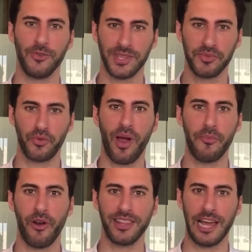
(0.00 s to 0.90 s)

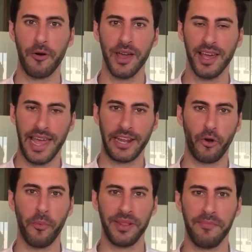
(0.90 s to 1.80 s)
subscribe right now and
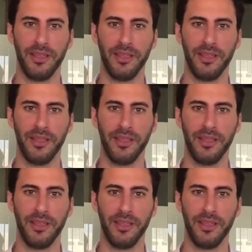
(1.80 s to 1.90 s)
comment